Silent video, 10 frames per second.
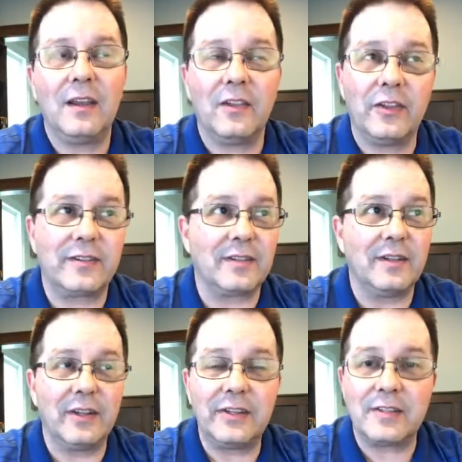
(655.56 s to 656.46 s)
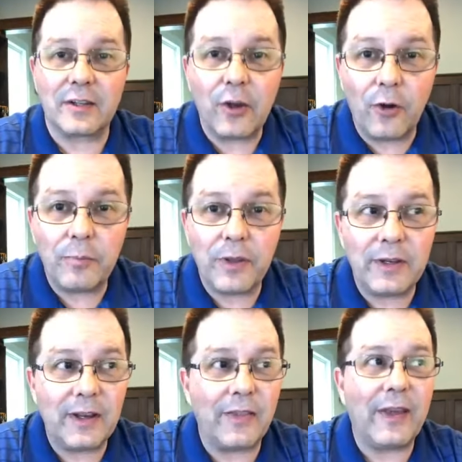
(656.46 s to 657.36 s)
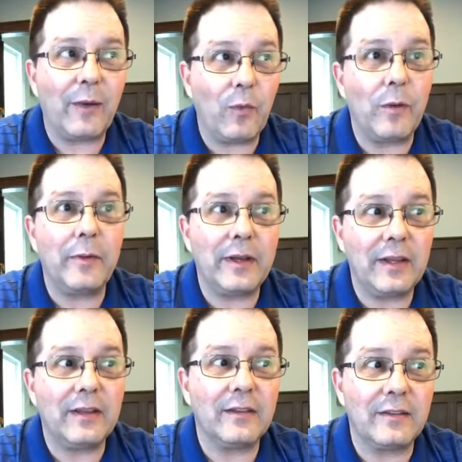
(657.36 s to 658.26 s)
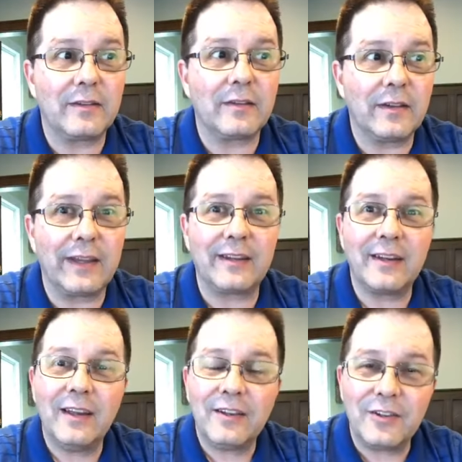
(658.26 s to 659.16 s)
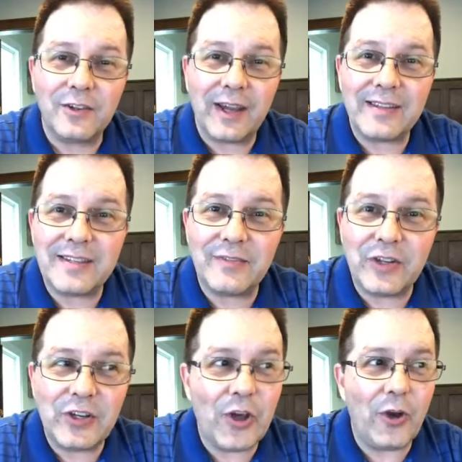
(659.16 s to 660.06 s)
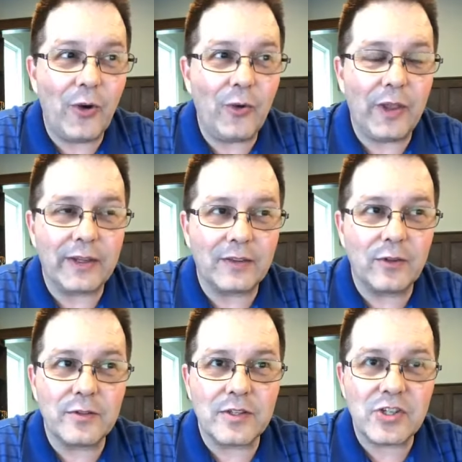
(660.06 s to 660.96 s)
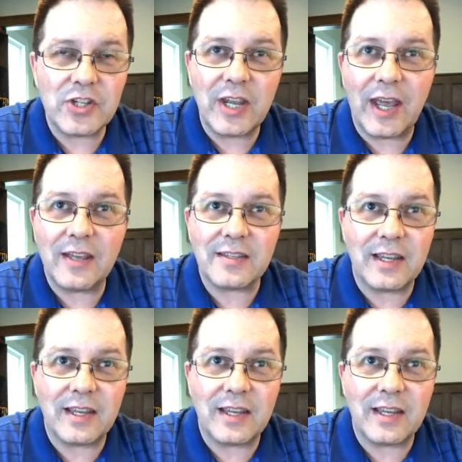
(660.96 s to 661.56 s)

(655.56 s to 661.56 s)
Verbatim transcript: listen, Lisa Copeland, that woman is like, do you guys even know? Like she has